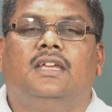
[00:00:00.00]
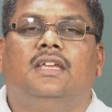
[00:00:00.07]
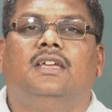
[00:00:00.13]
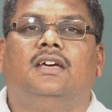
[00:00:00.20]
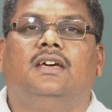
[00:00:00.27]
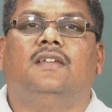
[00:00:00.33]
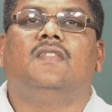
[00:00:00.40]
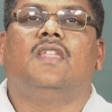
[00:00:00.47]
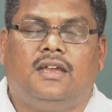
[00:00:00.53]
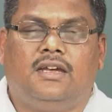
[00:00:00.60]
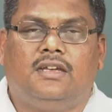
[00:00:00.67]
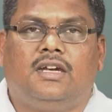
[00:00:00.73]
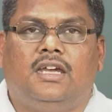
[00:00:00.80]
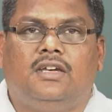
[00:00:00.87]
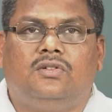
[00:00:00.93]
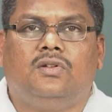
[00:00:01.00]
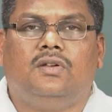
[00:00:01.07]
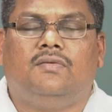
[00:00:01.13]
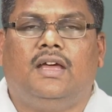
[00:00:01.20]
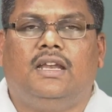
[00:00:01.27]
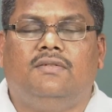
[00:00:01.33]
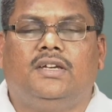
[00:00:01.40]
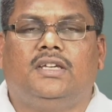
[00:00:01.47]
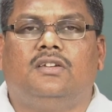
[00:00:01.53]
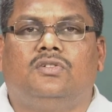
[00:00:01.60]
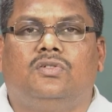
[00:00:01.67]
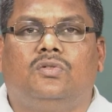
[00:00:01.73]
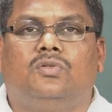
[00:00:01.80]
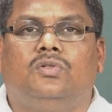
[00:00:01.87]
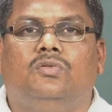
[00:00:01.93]
here, I tried to evaluate and
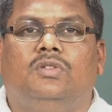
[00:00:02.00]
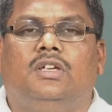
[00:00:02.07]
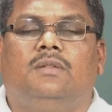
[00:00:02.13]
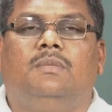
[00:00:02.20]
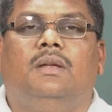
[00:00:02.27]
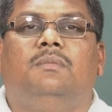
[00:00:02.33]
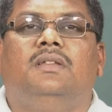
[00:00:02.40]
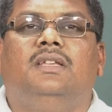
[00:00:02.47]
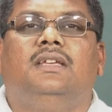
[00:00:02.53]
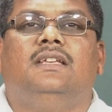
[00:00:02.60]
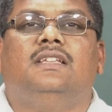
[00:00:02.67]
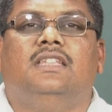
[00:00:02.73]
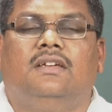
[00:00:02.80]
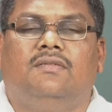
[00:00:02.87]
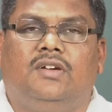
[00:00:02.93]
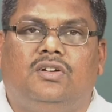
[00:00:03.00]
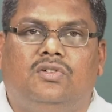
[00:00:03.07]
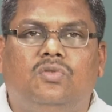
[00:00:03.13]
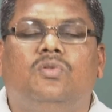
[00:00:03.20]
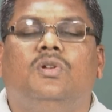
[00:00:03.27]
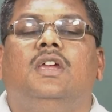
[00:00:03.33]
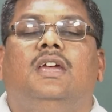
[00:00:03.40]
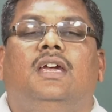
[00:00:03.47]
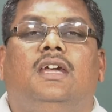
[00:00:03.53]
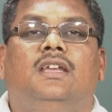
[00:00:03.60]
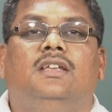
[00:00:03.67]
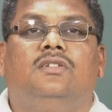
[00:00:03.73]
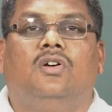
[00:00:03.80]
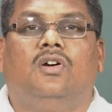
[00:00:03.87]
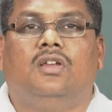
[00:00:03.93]
show to you that memory is never true. It
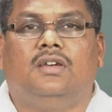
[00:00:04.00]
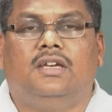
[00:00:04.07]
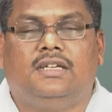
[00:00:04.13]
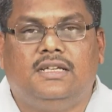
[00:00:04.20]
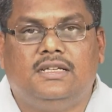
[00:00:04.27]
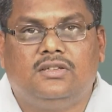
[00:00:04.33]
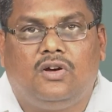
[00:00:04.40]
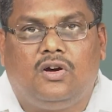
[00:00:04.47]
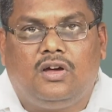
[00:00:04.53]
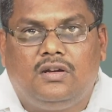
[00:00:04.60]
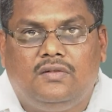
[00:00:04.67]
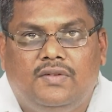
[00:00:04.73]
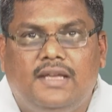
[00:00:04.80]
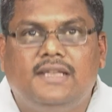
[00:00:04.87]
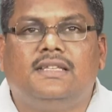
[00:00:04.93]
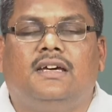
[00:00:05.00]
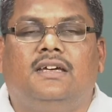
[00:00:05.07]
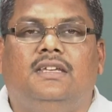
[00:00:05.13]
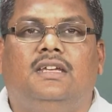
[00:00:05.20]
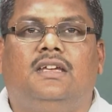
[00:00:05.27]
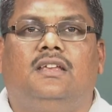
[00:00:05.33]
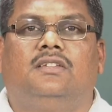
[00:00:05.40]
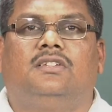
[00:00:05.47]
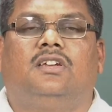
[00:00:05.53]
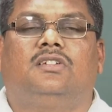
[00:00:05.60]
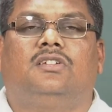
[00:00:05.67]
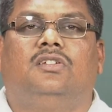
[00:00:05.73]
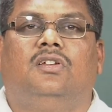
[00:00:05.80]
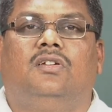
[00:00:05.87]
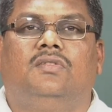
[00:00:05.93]
is always a
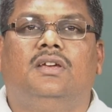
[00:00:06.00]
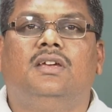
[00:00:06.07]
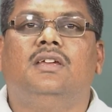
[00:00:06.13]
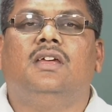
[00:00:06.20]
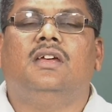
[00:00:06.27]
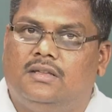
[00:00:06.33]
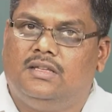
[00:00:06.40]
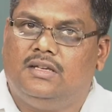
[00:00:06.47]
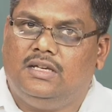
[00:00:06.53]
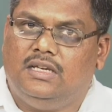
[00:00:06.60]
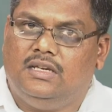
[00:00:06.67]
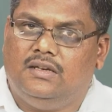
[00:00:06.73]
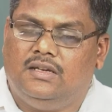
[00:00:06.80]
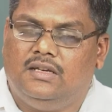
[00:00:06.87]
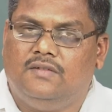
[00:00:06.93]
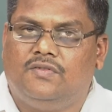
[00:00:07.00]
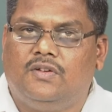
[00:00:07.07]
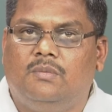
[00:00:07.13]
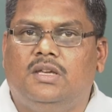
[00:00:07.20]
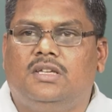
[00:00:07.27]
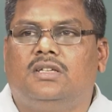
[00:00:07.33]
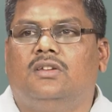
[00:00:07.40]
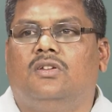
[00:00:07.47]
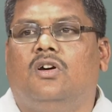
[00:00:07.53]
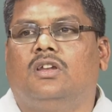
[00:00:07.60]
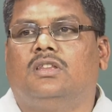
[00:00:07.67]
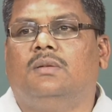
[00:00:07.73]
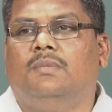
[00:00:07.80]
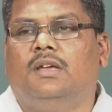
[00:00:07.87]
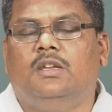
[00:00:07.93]
reconstruction of the information or
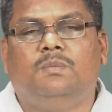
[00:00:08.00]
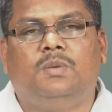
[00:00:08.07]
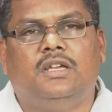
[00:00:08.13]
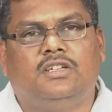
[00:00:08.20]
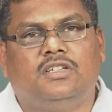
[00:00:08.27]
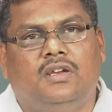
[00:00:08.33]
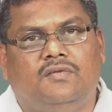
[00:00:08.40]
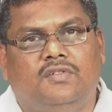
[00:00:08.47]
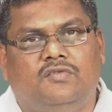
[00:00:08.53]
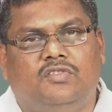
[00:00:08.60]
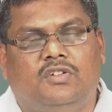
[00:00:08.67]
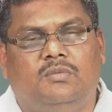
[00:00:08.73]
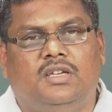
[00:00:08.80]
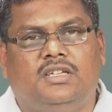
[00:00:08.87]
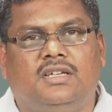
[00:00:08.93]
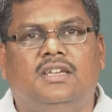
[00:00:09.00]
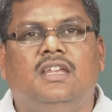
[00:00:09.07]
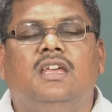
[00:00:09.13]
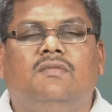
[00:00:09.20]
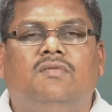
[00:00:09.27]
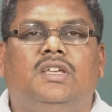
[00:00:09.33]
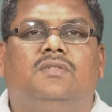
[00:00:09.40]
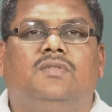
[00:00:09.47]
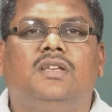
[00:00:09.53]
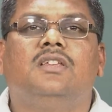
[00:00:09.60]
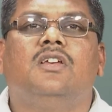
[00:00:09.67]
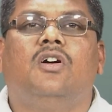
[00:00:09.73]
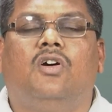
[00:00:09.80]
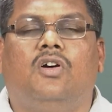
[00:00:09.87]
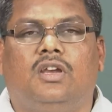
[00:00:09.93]
the manipulation of information which was
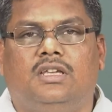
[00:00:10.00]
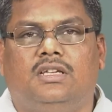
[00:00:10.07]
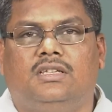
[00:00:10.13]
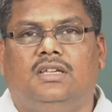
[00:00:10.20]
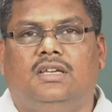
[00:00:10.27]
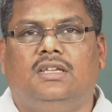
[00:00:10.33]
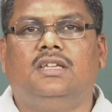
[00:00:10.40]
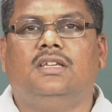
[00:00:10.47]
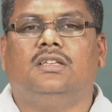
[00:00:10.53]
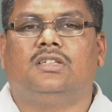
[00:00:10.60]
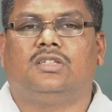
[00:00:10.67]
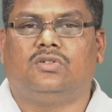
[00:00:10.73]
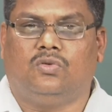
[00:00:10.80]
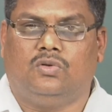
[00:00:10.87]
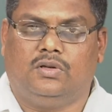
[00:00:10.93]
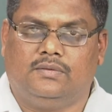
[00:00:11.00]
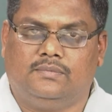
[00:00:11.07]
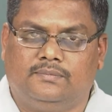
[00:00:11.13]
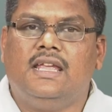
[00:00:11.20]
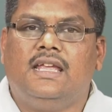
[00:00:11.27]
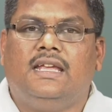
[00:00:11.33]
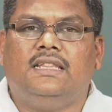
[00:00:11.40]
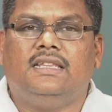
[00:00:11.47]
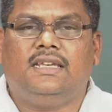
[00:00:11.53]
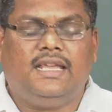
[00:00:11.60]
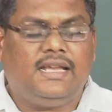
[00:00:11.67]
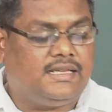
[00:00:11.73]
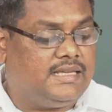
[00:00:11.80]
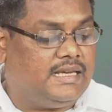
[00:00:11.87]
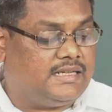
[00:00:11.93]
originally stored. In the
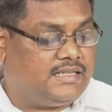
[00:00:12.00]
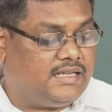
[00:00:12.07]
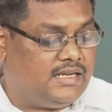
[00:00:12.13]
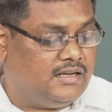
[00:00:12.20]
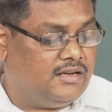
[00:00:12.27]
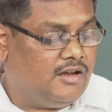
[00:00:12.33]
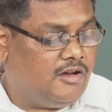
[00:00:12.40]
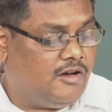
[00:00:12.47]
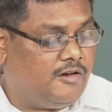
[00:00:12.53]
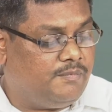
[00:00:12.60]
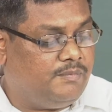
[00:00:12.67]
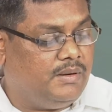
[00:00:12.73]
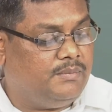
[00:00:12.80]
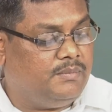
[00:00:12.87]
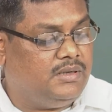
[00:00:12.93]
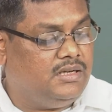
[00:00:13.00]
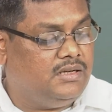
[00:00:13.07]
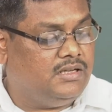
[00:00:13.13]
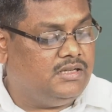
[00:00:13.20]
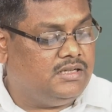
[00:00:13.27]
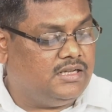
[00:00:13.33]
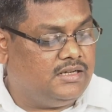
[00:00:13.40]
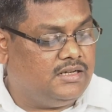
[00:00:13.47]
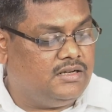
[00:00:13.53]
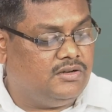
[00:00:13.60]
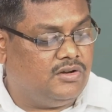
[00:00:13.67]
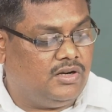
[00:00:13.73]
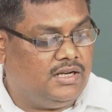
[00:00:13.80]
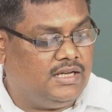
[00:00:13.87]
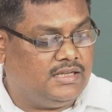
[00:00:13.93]
next section of memory and general
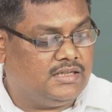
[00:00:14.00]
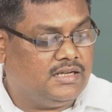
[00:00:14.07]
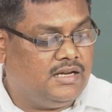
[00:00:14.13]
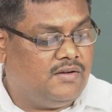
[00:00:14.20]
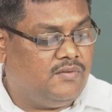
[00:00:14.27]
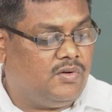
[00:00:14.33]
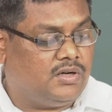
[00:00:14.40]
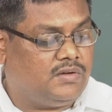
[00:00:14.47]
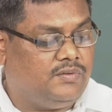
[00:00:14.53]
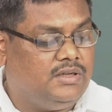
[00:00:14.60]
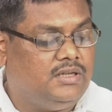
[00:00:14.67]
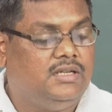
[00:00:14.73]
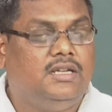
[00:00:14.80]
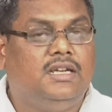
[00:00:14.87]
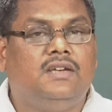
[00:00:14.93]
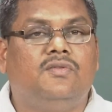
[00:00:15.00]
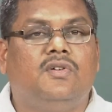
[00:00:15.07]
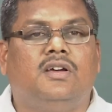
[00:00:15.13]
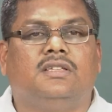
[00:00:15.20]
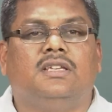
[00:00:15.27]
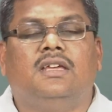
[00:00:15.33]
knowledge, what we did was